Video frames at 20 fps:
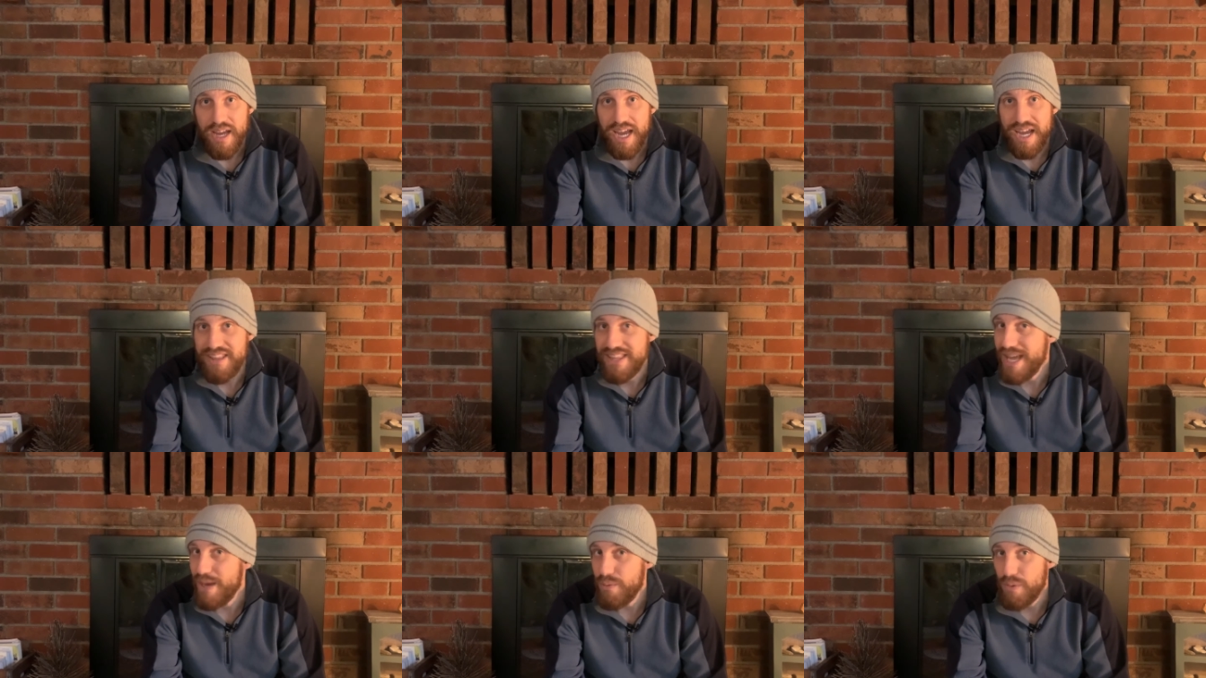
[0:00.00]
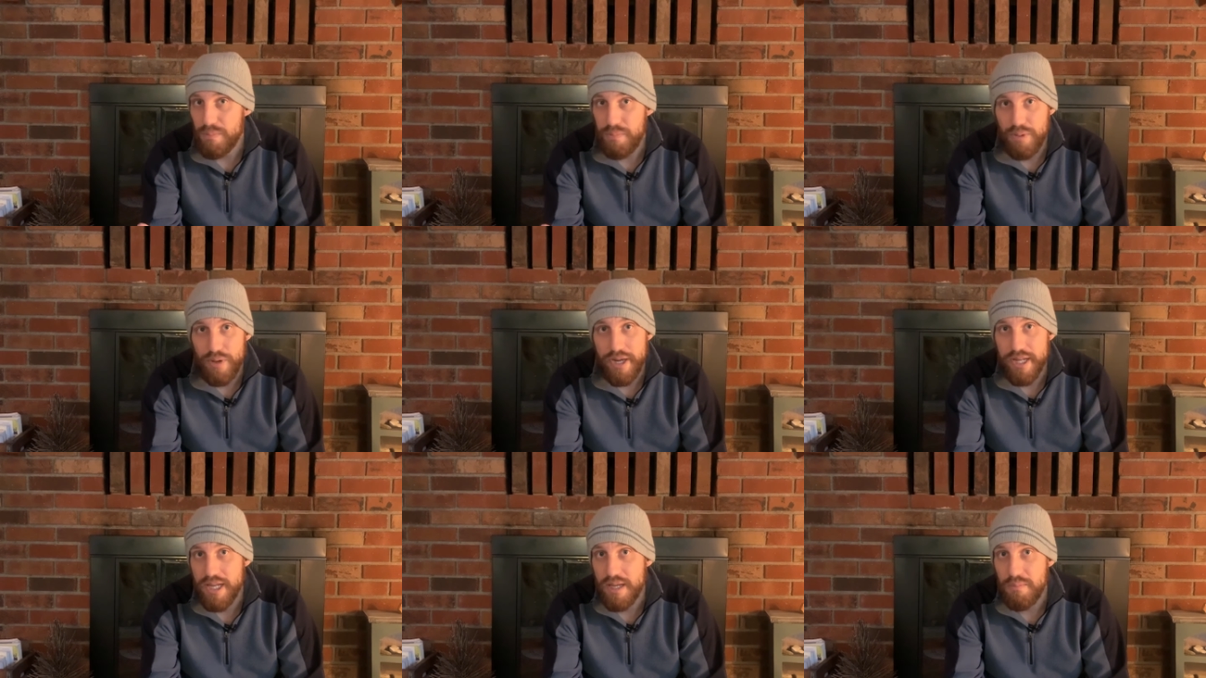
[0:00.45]
and that we're
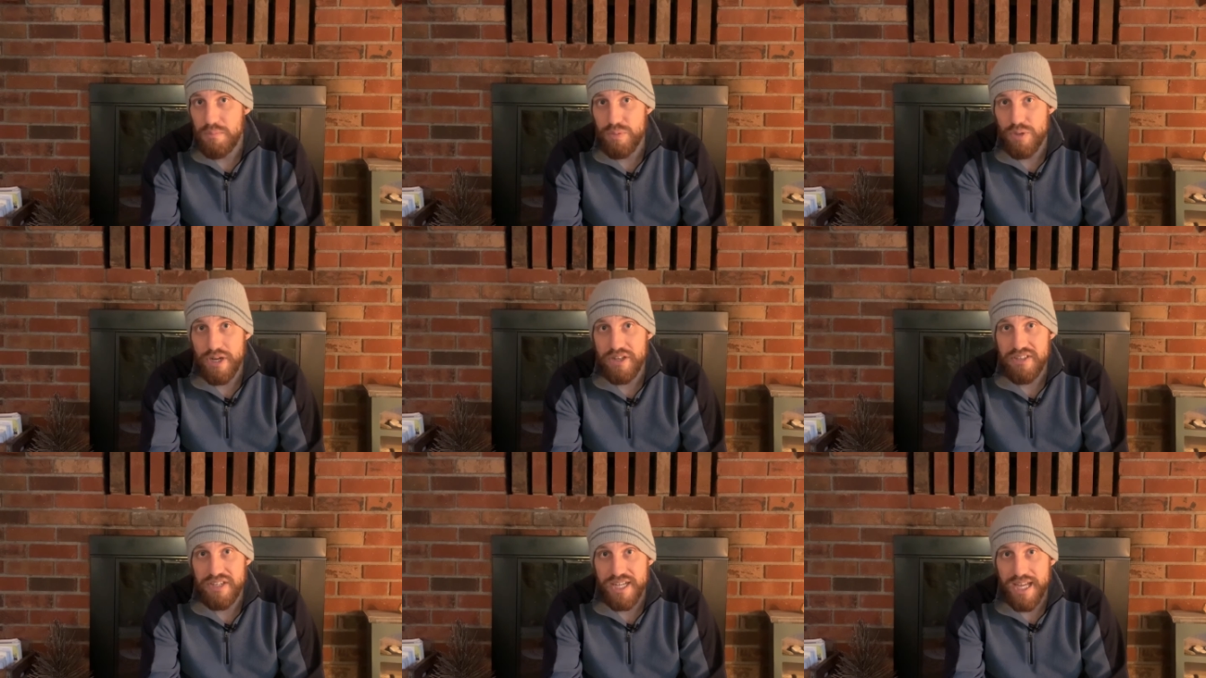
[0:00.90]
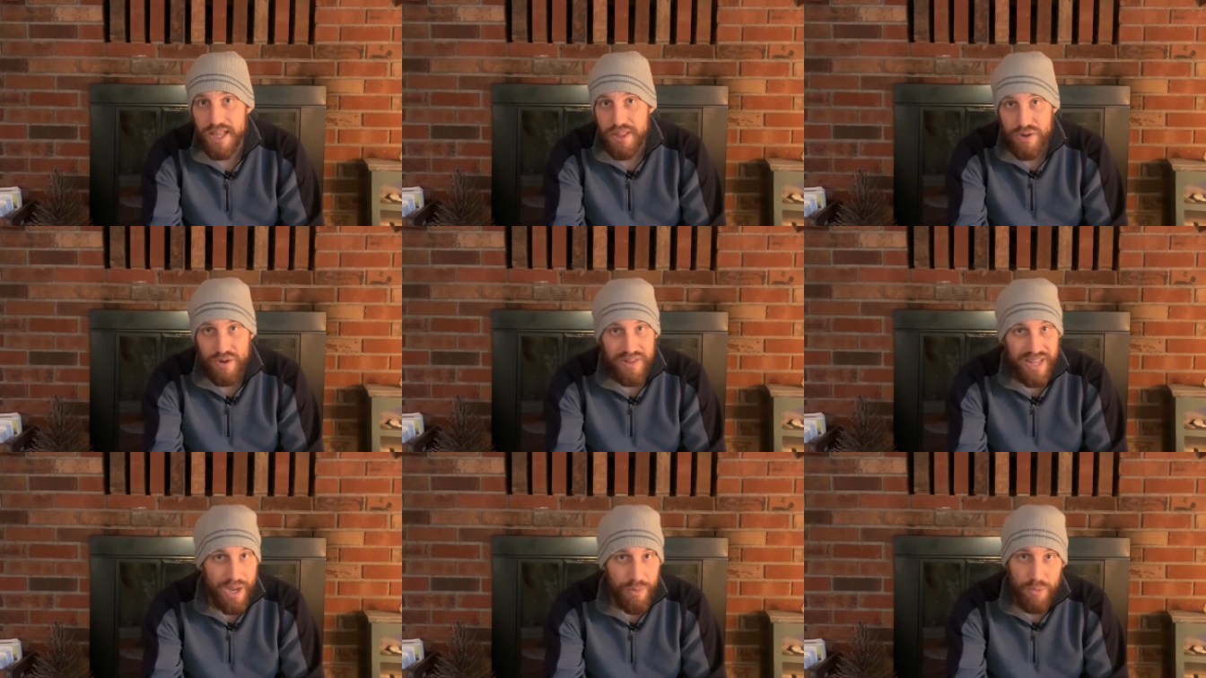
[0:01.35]
breaking bread
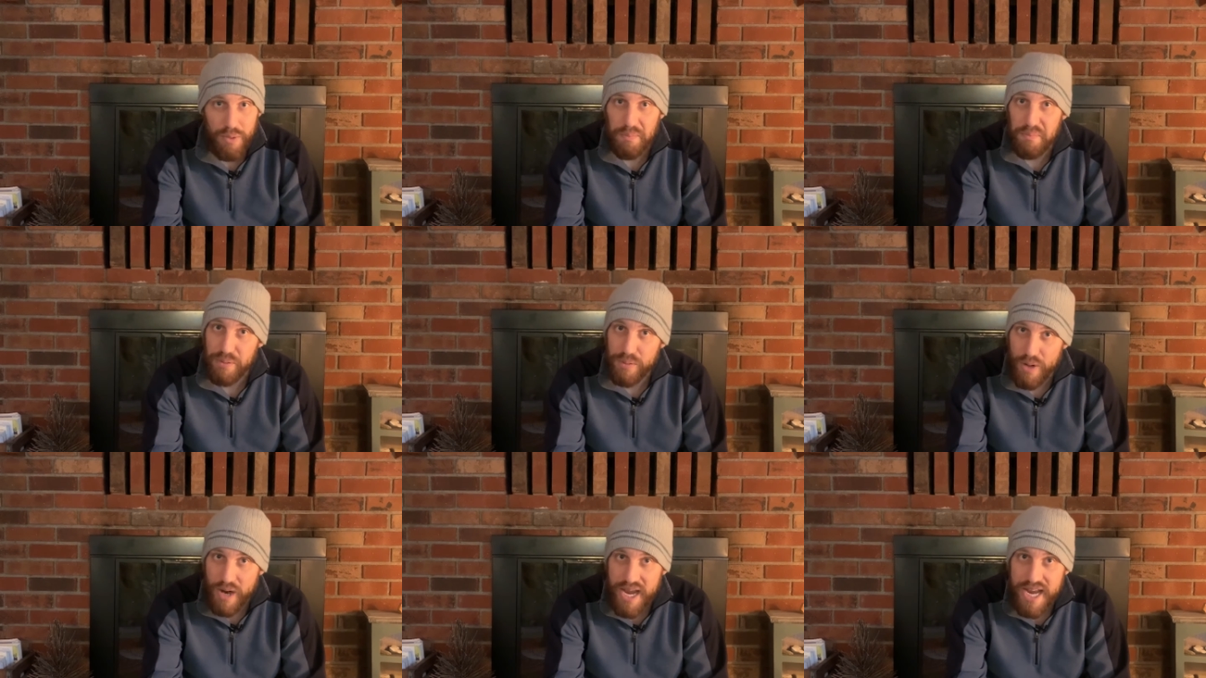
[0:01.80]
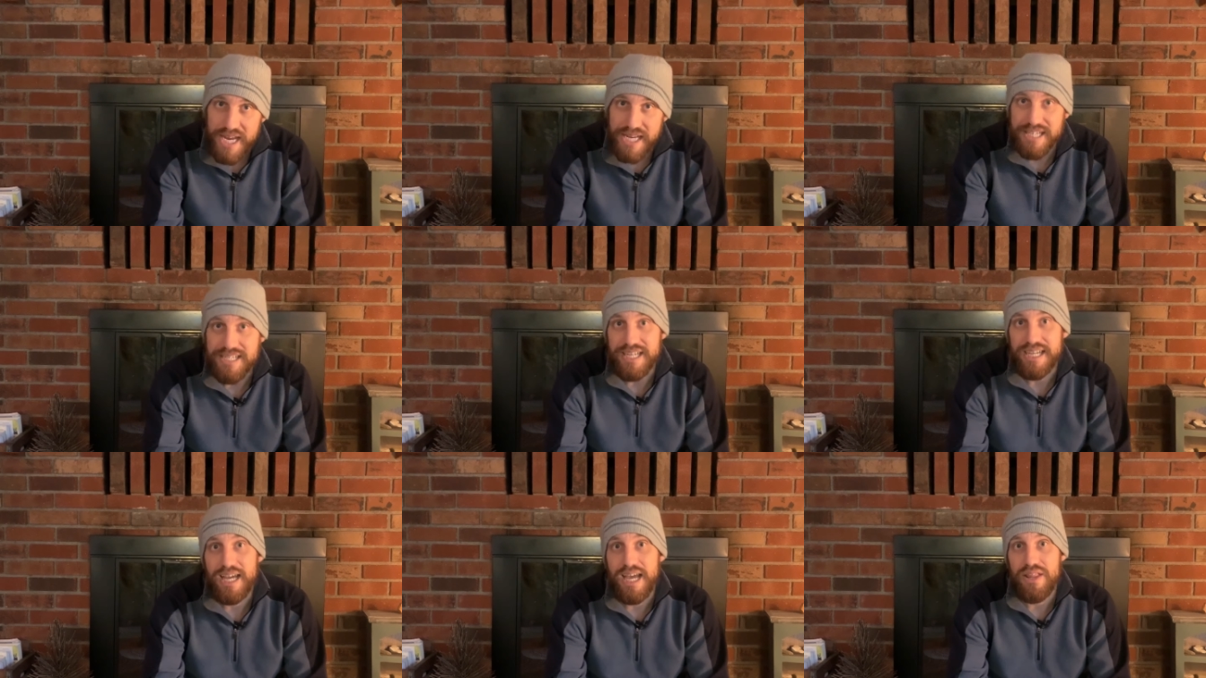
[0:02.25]
together and that we're praying
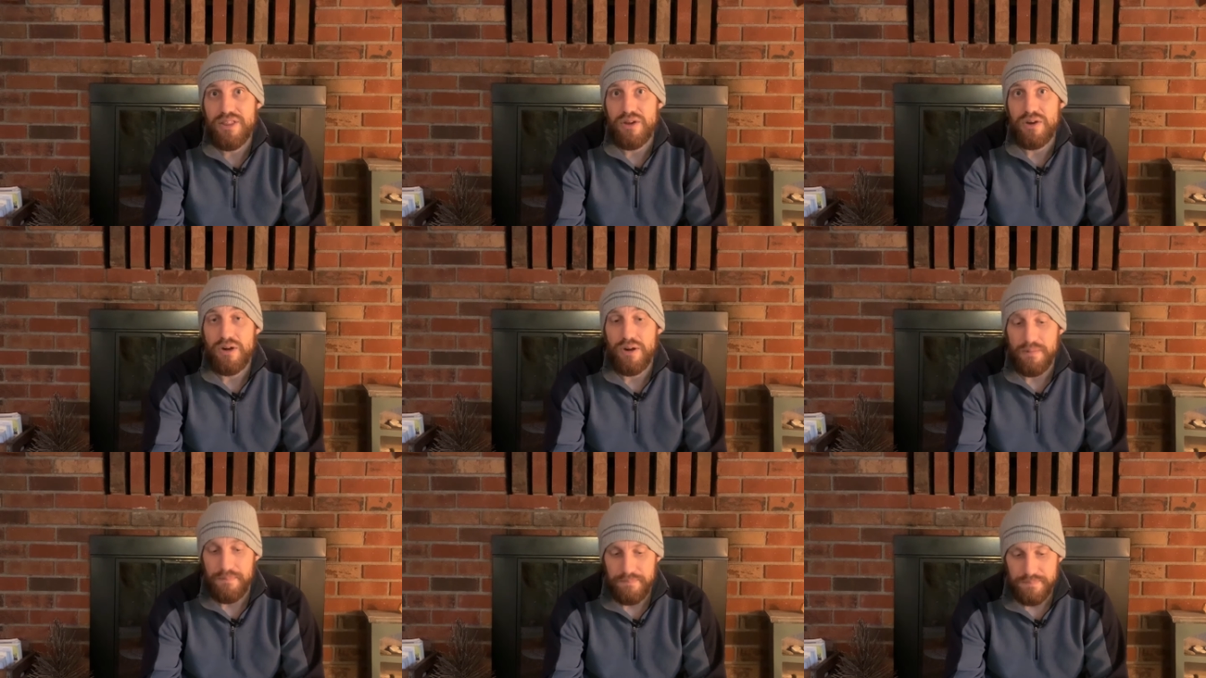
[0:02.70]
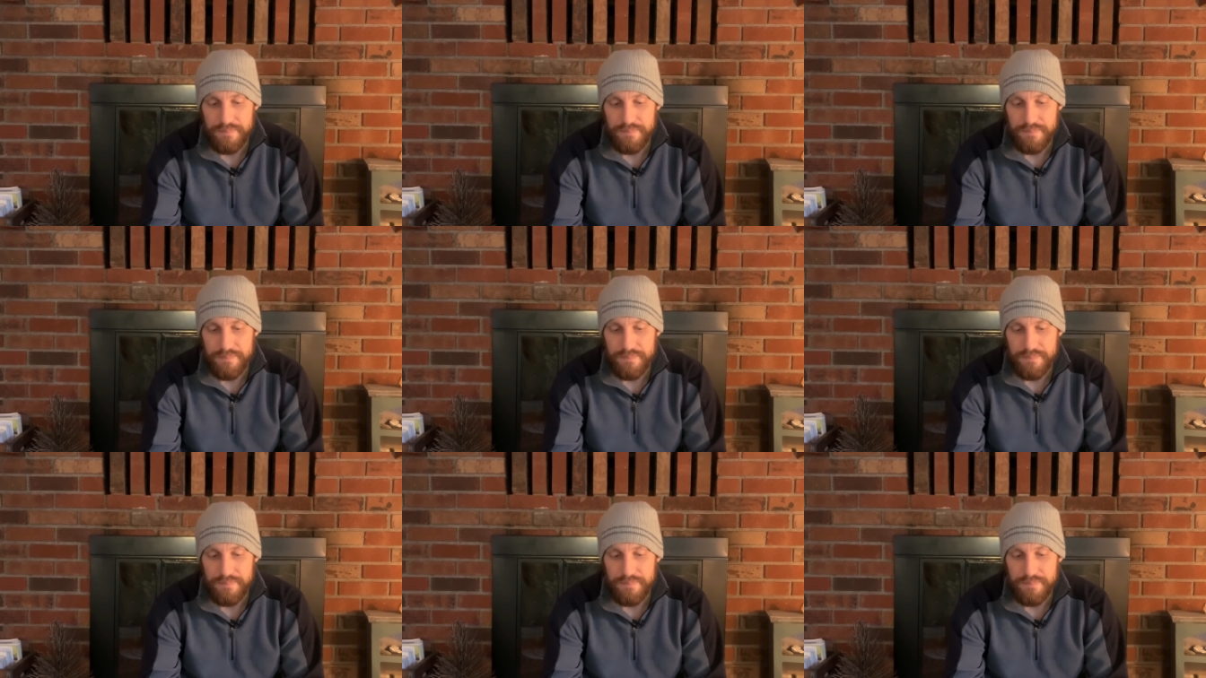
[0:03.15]
together.